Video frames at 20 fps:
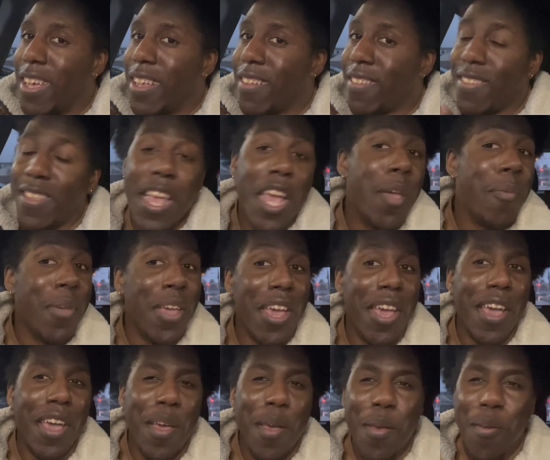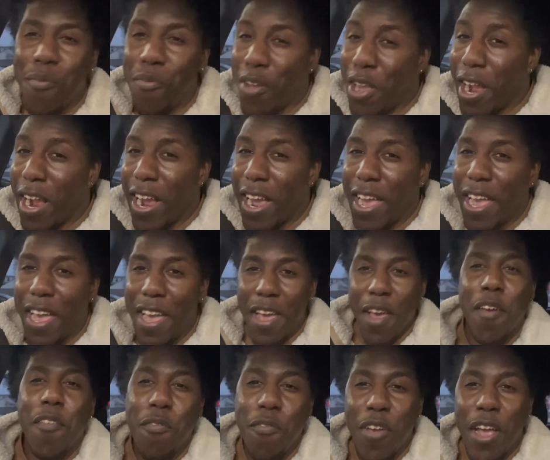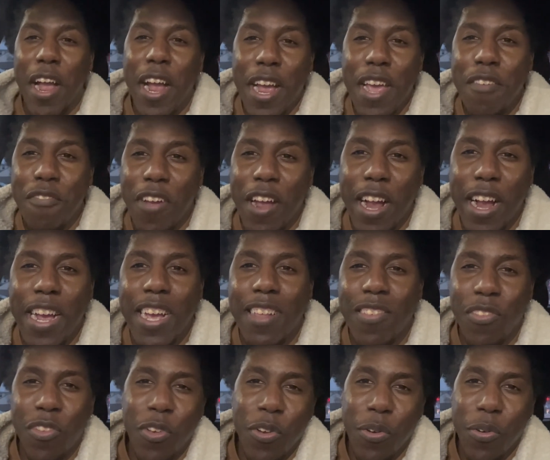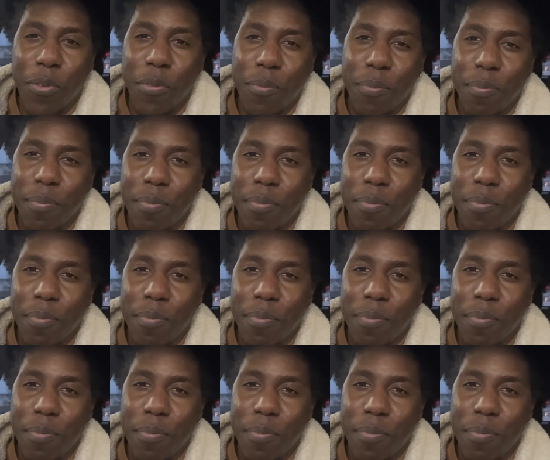seeing me very, very, very soon.